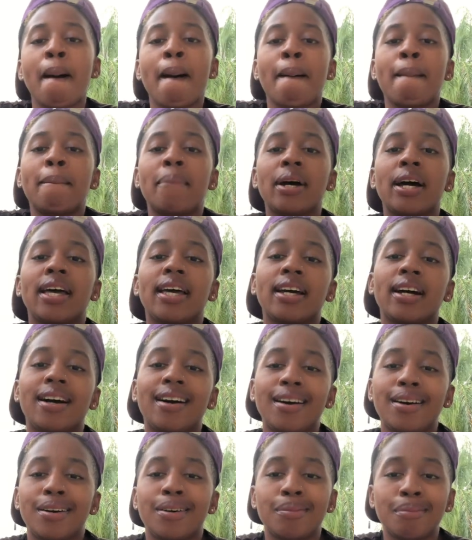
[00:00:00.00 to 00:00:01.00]
But
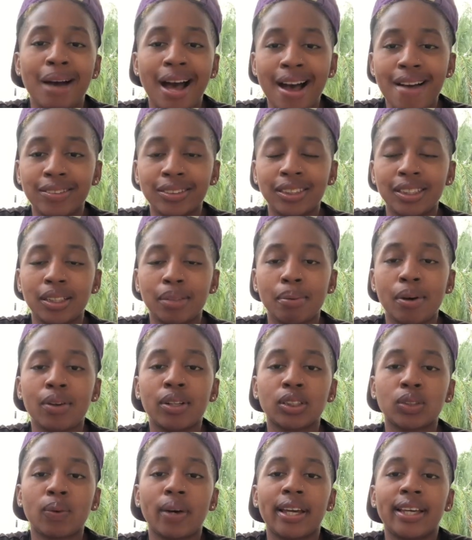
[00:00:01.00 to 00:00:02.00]
obviously, the
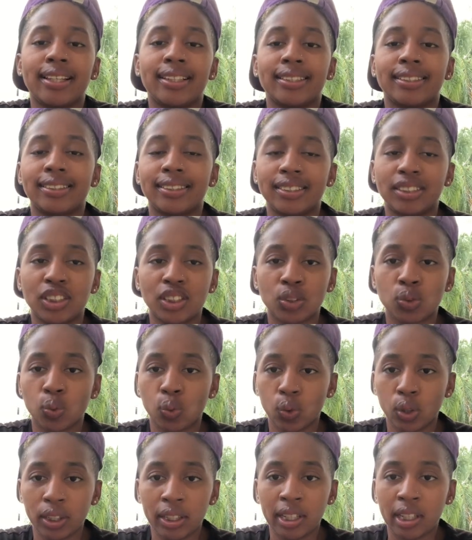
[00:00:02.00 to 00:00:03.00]
bonus way is to just
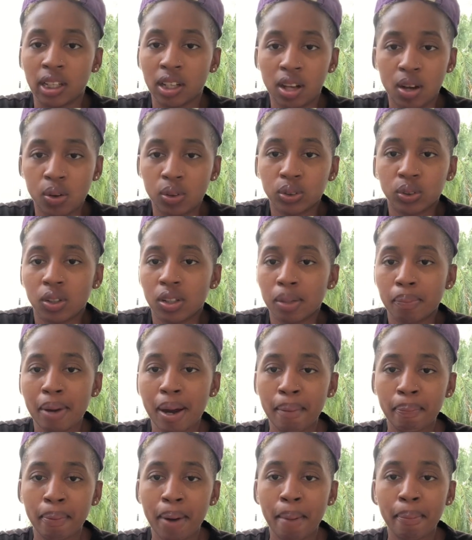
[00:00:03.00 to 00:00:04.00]
really close on the
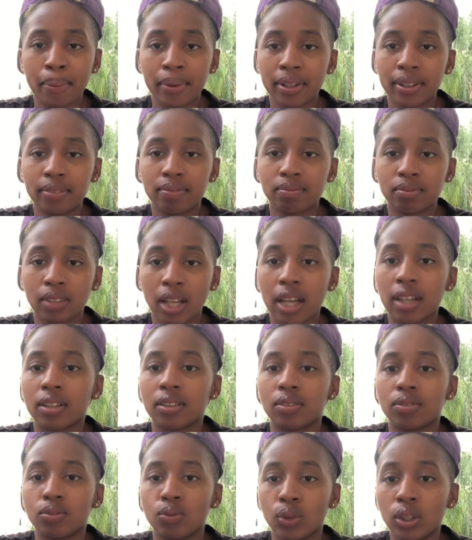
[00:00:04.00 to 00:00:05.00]
property, like
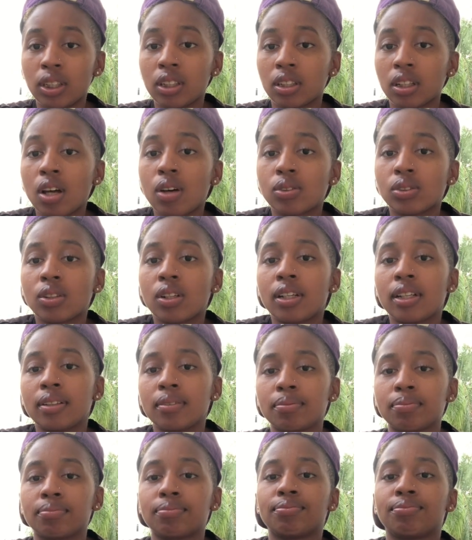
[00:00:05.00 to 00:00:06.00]
really close on it,
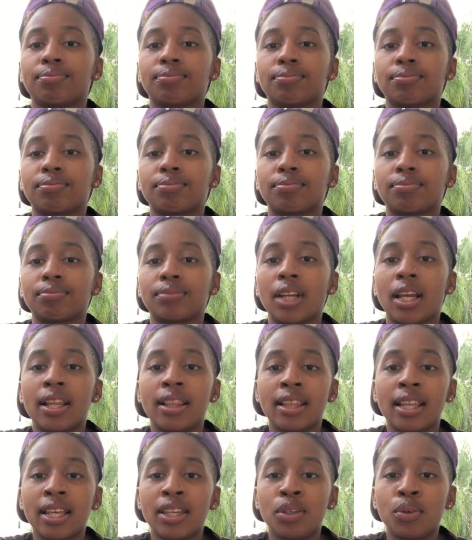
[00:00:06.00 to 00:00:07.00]

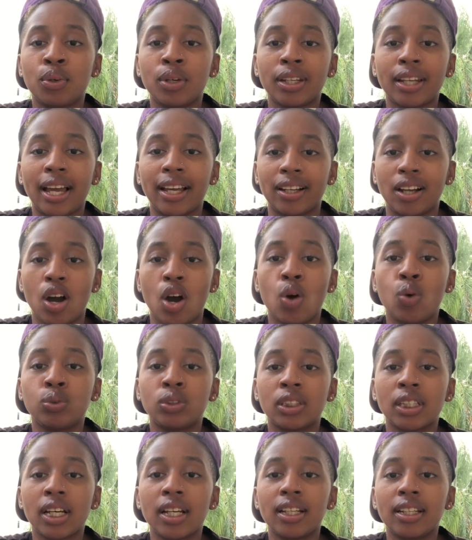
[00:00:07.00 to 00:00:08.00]
and then you can like
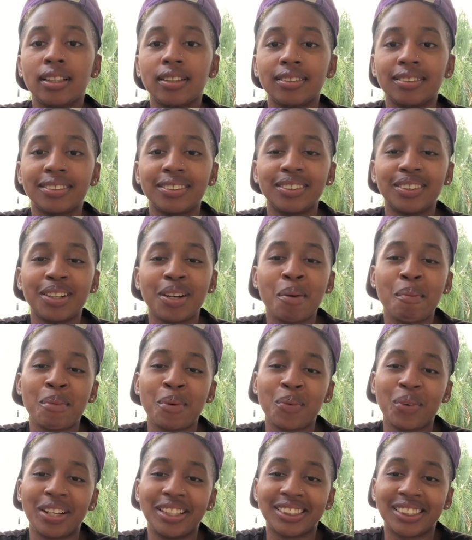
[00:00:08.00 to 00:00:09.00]
hotel it.
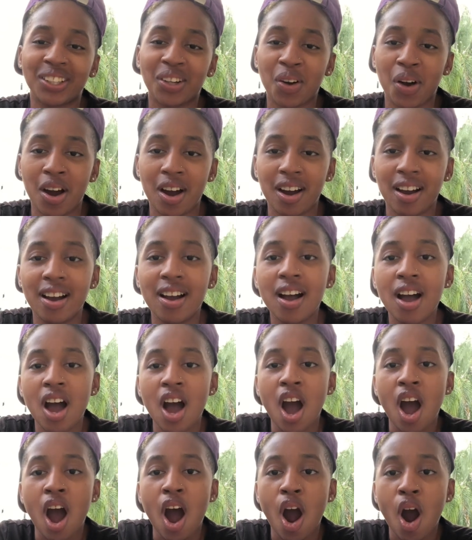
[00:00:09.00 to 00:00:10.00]
What is it called?
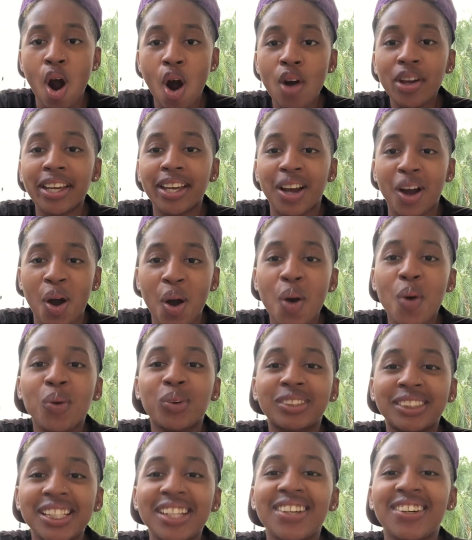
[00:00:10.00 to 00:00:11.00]
Oh yeah,
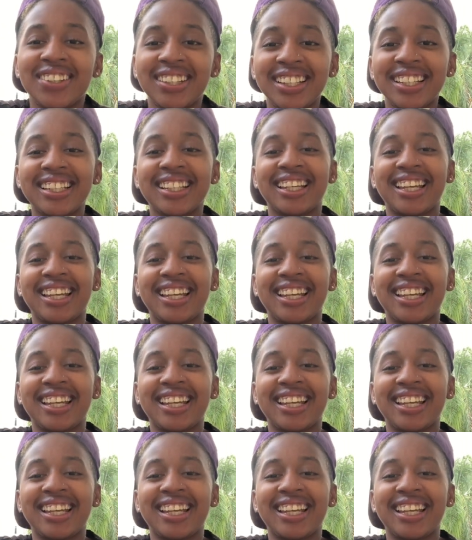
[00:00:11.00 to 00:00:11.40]
hotel it.